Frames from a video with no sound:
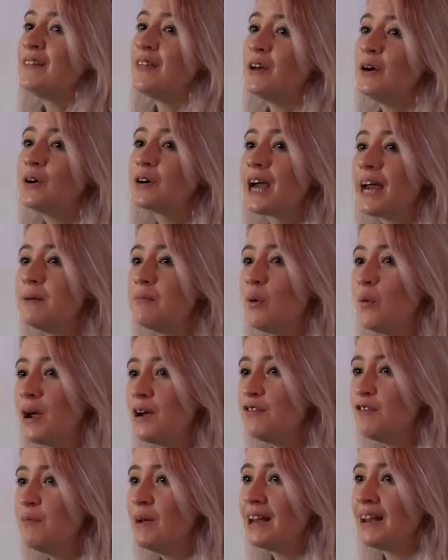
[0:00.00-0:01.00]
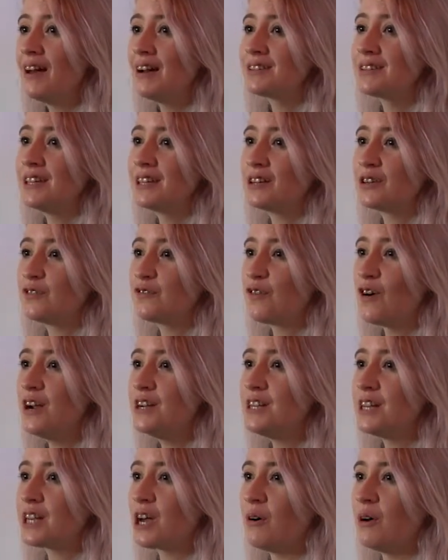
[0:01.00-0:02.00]
they all came away from it last thing on a
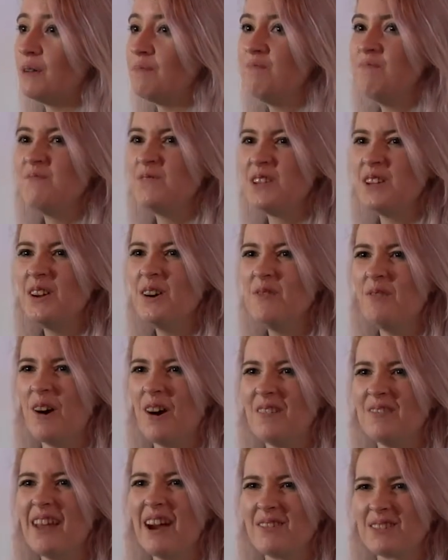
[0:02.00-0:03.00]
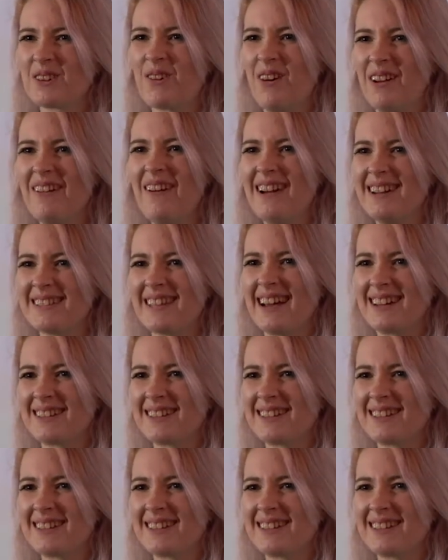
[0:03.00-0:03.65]
Friday going, do you know what, that was quite nice